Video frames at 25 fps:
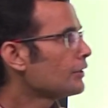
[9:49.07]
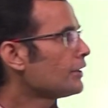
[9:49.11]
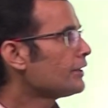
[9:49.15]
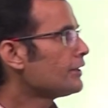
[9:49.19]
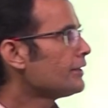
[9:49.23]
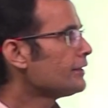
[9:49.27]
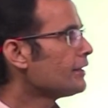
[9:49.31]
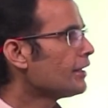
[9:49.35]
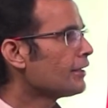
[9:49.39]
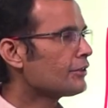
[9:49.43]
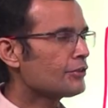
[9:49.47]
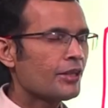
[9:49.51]

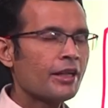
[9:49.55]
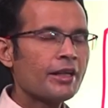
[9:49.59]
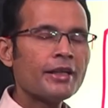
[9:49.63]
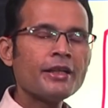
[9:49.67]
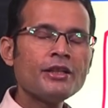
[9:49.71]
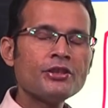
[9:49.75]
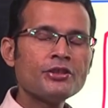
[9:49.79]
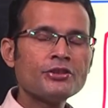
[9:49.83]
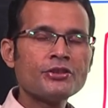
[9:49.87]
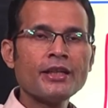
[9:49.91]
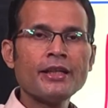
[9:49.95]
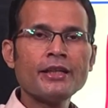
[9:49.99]
this is a
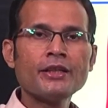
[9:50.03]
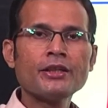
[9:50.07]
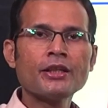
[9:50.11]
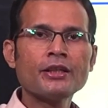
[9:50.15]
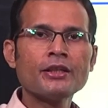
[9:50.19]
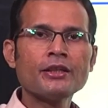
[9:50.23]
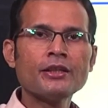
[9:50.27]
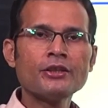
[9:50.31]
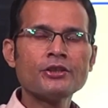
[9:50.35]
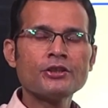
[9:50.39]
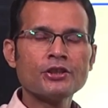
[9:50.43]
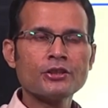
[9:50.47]
steady state
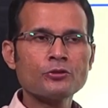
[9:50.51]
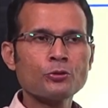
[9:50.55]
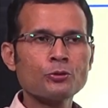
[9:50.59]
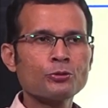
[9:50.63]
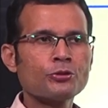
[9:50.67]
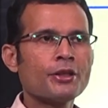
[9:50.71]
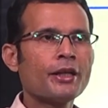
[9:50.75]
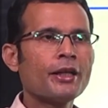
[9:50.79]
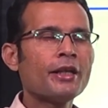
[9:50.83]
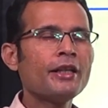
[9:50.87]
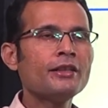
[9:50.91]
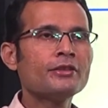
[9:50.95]
condition. So,
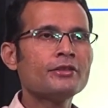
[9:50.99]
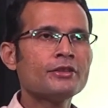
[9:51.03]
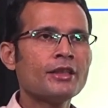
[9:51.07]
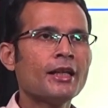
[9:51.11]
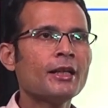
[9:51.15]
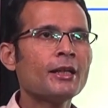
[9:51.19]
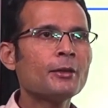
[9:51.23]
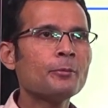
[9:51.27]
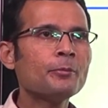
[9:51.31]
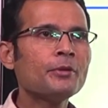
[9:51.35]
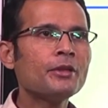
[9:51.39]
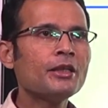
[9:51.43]
steady
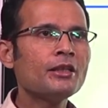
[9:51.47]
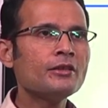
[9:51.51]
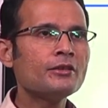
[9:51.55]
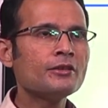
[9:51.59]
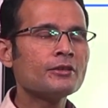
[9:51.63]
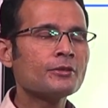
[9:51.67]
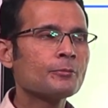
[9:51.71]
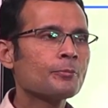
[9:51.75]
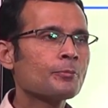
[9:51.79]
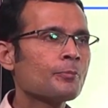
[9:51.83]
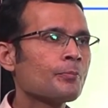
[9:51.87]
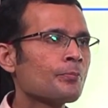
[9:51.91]
state
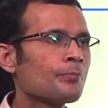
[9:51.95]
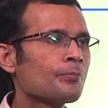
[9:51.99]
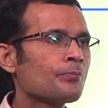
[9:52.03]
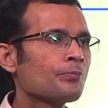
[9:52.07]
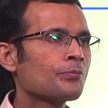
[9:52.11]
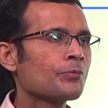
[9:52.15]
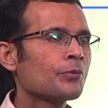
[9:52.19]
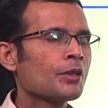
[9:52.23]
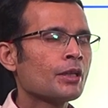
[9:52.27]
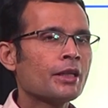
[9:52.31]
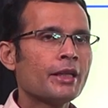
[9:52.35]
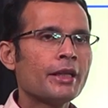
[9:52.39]
means
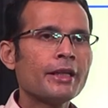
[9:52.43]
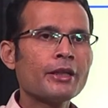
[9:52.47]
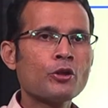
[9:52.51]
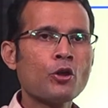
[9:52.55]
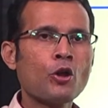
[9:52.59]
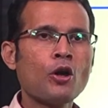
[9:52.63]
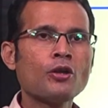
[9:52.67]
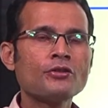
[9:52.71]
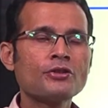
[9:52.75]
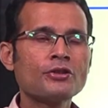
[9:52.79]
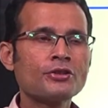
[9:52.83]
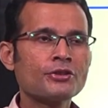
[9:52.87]
a
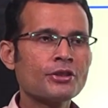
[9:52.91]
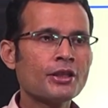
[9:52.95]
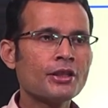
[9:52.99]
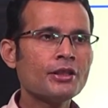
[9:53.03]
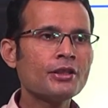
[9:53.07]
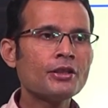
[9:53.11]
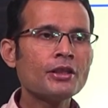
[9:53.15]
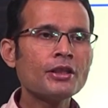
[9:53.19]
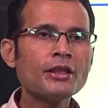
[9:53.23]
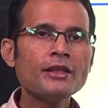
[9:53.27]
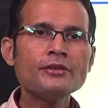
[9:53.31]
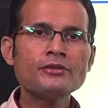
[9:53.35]

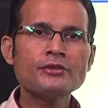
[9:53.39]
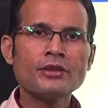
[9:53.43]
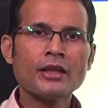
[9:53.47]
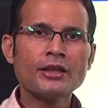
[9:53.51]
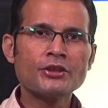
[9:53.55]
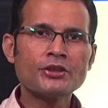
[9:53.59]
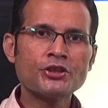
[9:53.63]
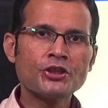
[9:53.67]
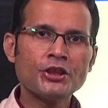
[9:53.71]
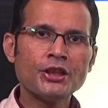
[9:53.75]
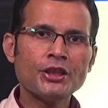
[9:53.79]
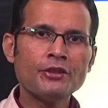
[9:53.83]
constant is
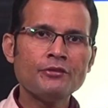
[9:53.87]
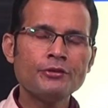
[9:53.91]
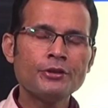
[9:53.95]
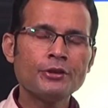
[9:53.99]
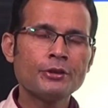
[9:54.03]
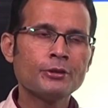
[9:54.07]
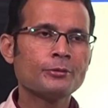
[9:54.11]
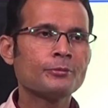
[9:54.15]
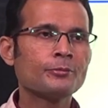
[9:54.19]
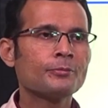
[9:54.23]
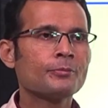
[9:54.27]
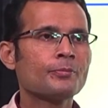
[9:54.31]
achieved.
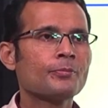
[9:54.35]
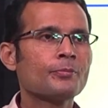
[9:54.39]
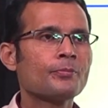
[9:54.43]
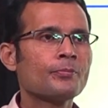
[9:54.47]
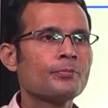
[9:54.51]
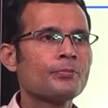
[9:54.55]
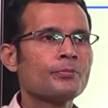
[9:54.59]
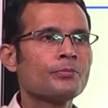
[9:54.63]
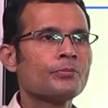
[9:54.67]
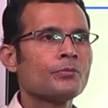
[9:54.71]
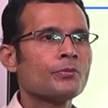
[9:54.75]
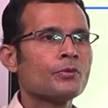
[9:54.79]

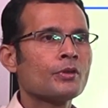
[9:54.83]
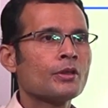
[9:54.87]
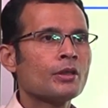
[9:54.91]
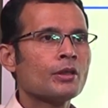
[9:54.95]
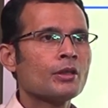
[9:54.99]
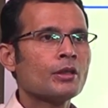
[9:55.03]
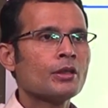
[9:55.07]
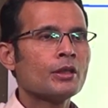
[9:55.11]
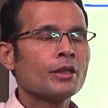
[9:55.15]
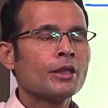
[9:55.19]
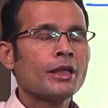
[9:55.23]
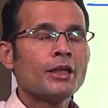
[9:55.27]

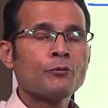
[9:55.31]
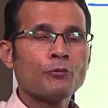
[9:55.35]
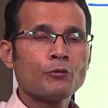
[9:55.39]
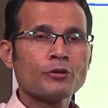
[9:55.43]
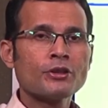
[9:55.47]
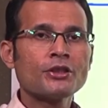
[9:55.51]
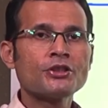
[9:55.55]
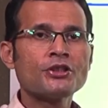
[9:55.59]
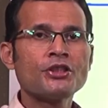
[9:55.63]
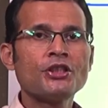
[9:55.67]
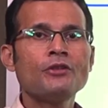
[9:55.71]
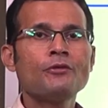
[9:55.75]
It
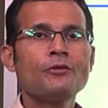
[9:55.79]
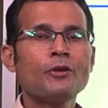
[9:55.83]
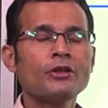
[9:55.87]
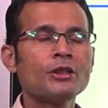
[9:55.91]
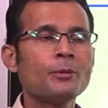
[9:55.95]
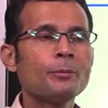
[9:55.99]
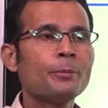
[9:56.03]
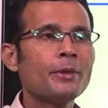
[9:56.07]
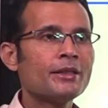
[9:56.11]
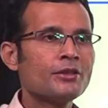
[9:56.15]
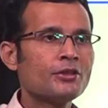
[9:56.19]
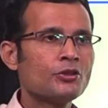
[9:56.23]
was achieved on
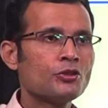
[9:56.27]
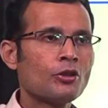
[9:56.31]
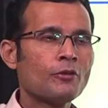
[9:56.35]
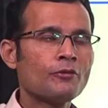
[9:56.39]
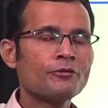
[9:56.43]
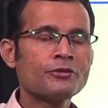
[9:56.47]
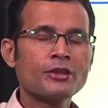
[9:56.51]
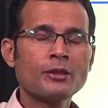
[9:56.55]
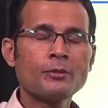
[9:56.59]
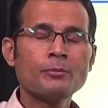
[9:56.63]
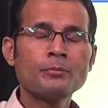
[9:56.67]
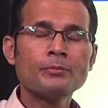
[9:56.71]
the basis
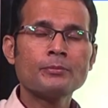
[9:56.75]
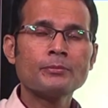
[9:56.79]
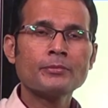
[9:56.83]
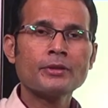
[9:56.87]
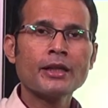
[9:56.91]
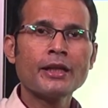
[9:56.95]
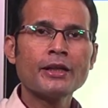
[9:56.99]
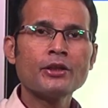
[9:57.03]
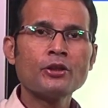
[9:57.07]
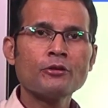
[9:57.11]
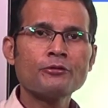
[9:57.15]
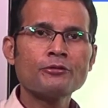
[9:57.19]
of some
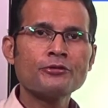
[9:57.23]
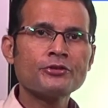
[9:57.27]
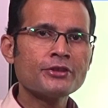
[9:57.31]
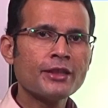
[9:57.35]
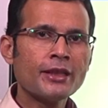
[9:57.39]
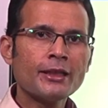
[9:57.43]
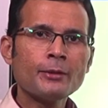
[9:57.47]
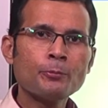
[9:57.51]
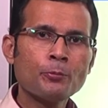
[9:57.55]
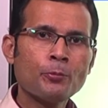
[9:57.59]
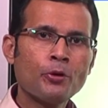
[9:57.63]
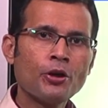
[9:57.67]
kind of
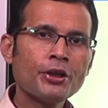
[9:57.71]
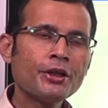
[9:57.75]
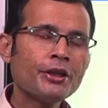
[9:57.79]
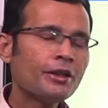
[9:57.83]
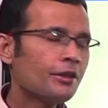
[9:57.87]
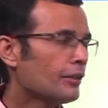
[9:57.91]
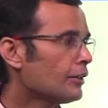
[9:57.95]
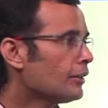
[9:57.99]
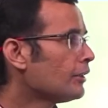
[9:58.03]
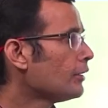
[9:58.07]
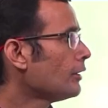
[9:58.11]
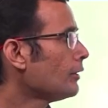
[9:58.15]
set
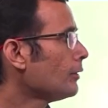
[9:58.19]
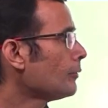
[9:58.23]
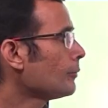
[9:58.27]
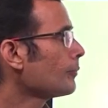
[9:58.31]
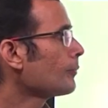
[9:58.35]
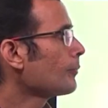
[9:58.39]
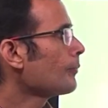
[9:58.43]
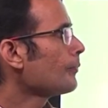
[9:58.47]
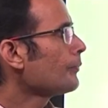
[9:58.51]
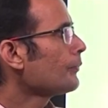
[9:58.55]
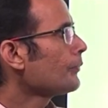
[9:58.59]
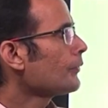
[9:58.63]
point
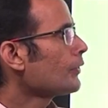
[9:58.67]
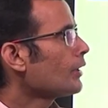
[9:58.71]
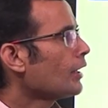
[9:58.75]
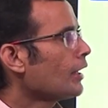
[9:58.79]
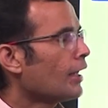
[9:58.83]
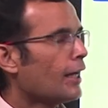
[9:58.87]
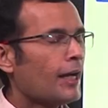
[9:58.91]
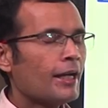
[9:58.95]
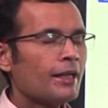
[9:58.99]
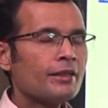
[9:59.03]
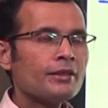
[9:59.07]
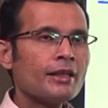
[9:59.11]

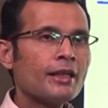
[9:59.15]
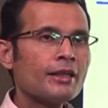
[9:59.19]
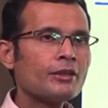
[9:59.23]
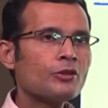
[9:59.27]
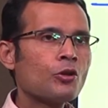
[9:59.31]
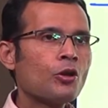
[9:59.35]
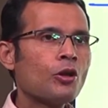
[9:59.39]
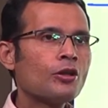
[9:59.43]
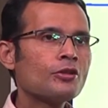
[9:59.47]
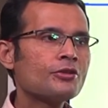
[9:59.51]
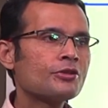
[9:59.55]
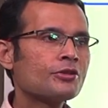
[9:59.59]
and
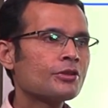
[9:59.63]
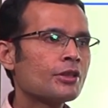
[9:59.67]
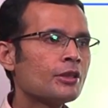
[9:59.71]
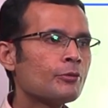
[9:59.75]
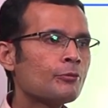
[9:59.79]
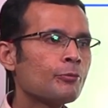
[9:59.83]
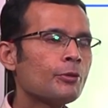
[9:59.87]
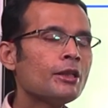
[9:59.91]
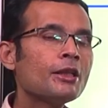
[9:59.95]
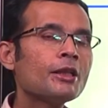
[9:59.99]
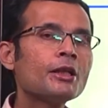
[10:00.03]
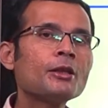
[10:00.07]
that
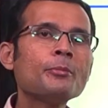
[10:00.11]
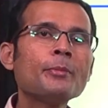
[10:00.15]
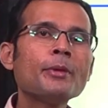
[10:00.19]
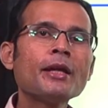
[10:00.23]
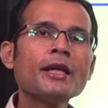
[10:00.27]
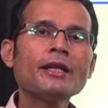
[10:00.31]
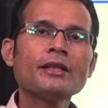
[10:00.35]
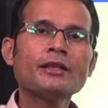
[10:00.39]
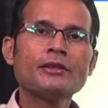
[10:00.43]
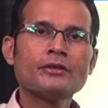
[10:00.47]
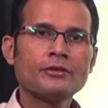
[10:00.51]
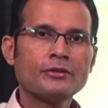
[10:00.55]
constant will
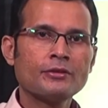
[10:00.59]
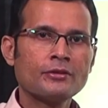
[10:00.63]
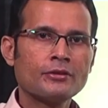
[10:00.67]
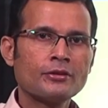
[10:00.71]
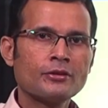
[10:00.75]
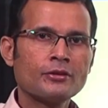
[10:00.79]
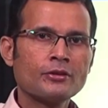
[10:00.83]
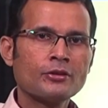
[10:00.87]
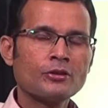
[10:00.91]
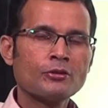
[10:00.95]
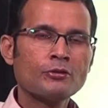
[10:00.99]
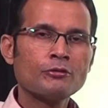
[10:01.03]
remain
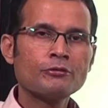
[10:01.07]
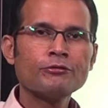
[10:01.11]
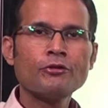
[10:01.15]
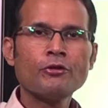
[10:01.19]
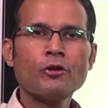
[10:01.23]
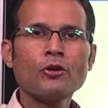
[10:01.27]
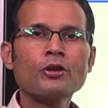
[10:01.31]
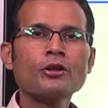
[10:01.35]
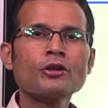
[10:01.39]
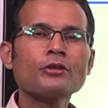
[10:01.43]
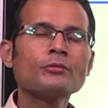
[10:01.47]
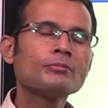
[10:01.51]

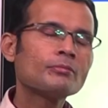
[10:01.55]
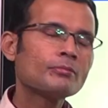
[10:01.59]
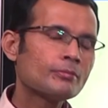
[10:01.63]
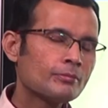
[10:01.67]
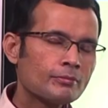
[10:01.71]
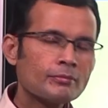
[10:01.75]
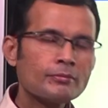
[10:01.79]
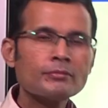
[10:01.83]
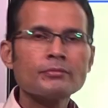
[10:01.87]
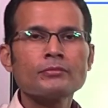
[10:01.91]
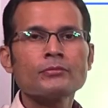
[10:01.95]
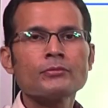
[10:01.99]
for
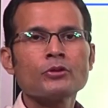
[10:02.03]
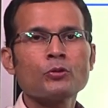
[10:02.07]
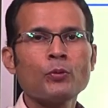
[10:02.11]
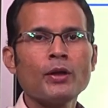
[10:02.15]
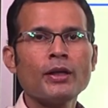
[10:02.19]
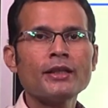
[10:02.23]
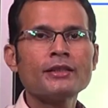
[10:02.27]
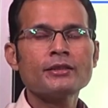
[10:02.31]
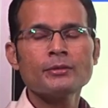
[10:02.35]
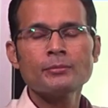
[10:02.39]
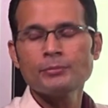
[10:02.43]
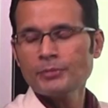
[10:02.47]

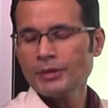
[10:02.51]
quite